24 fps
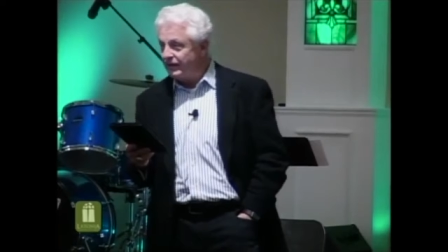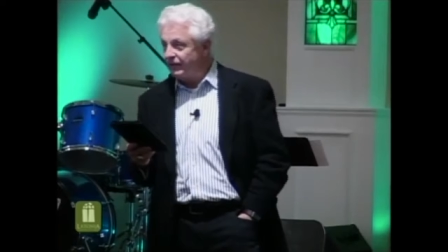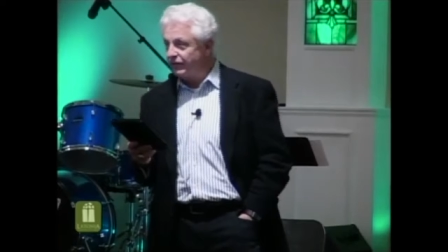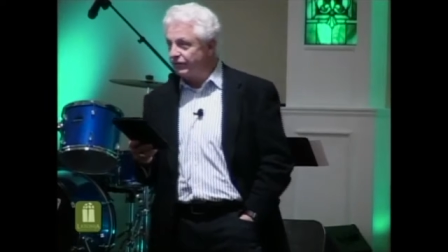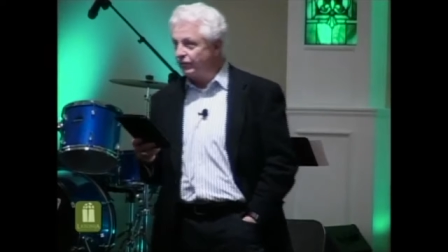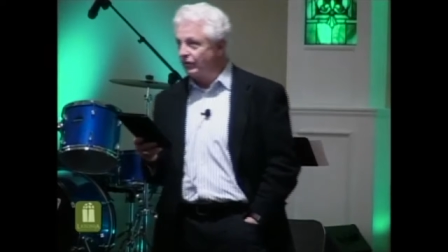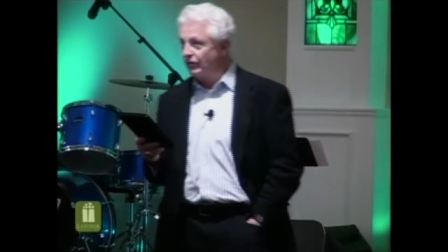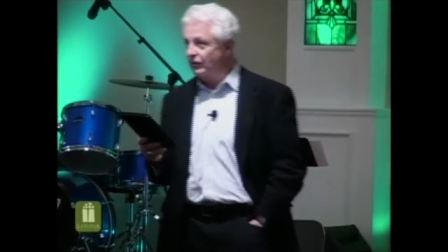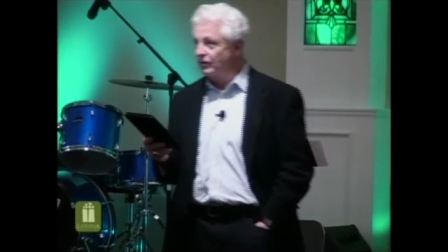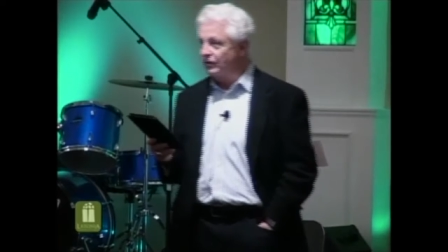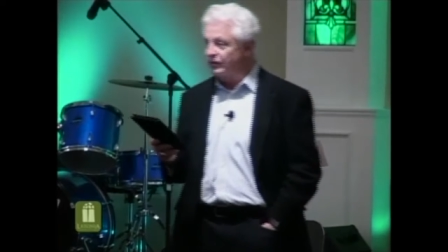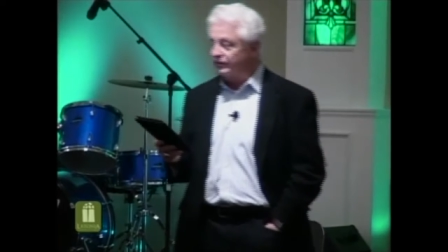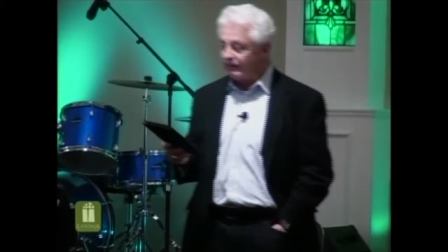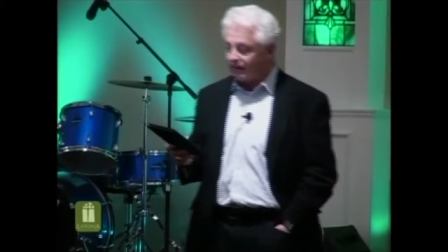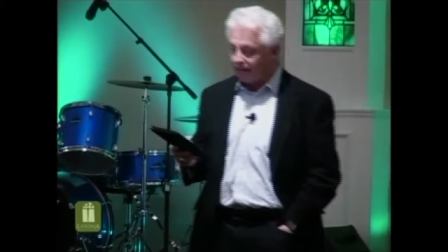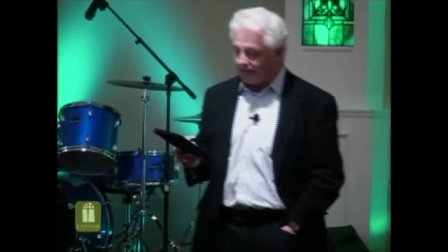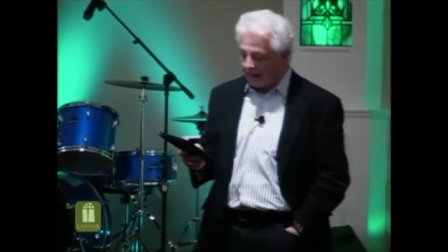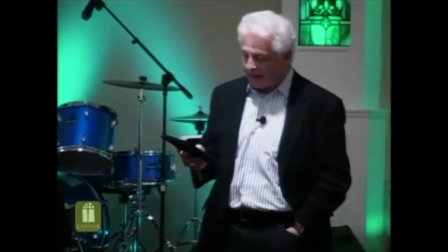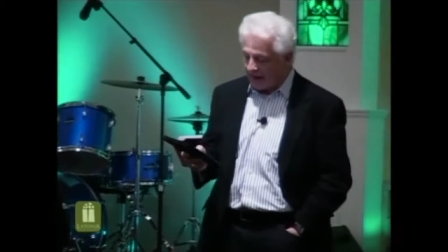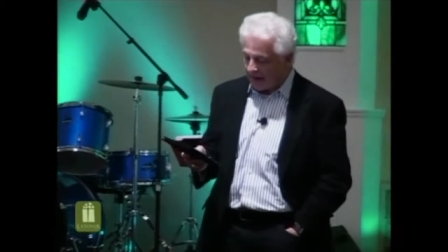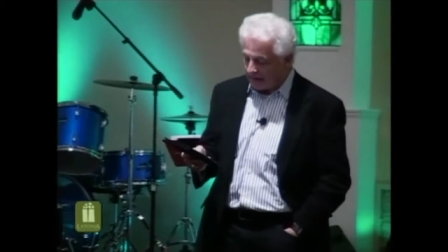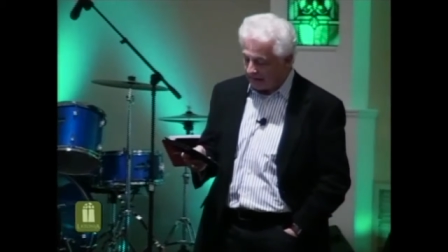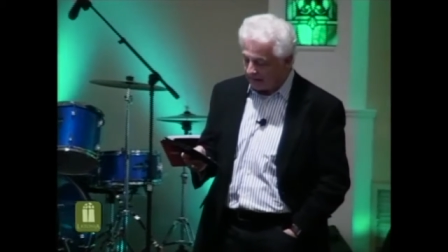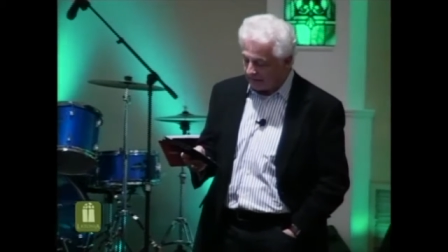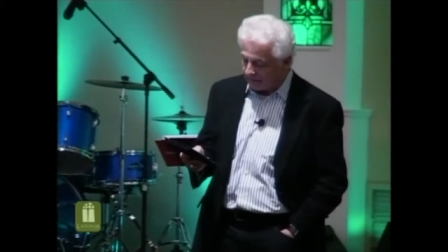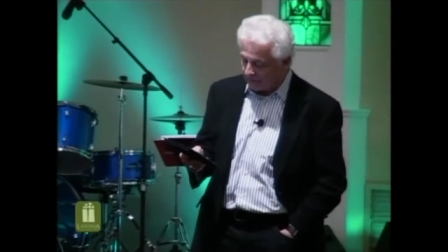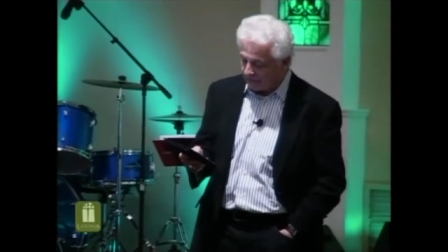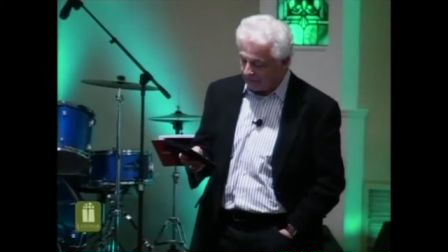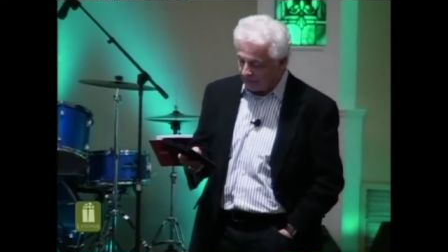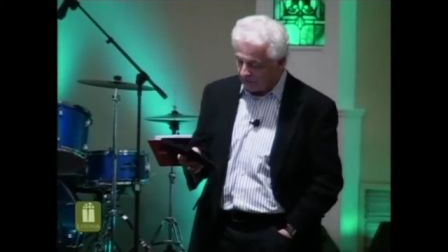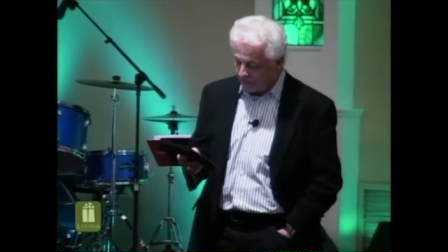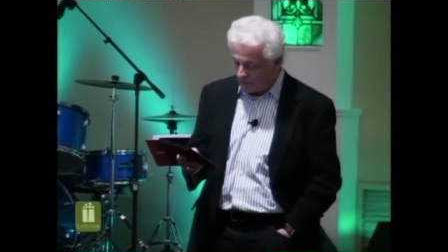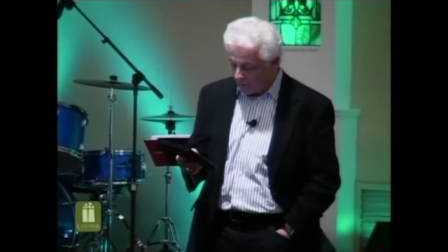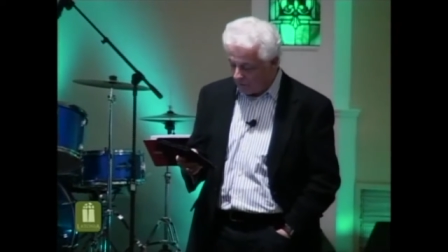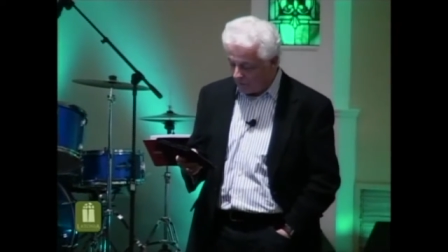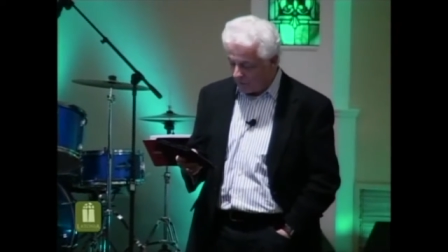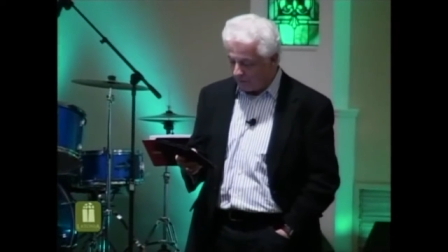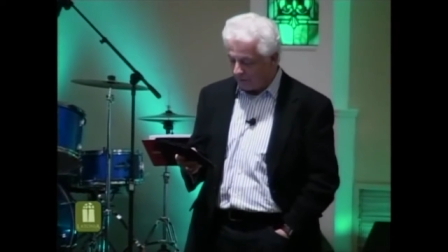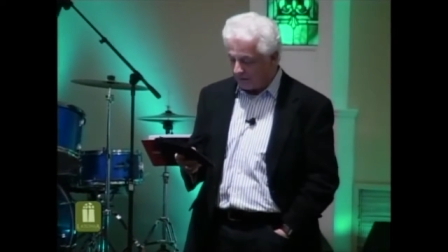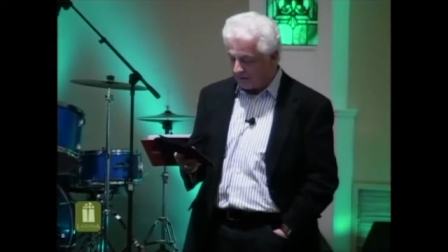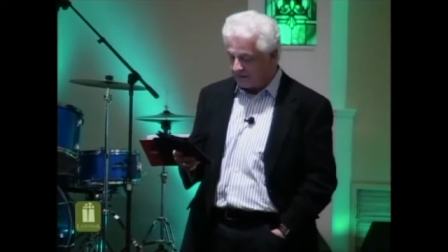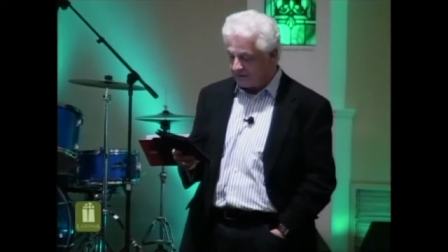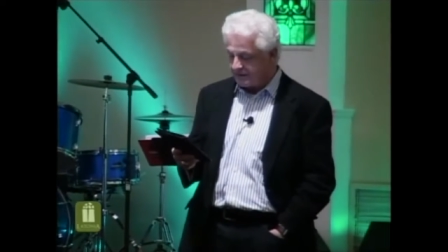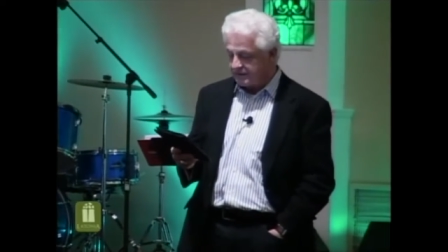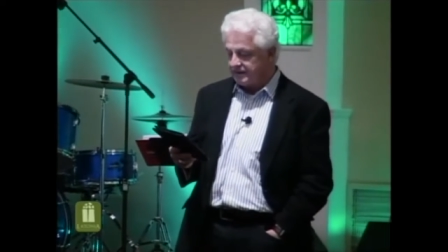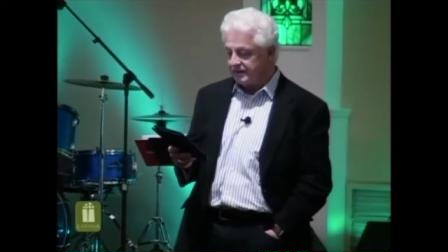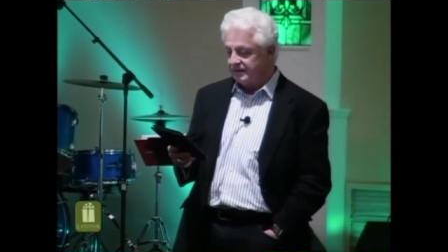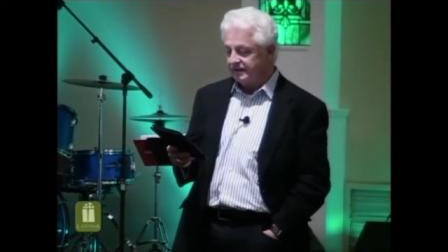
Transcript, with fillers: thrilled by the Hallelujah chorus.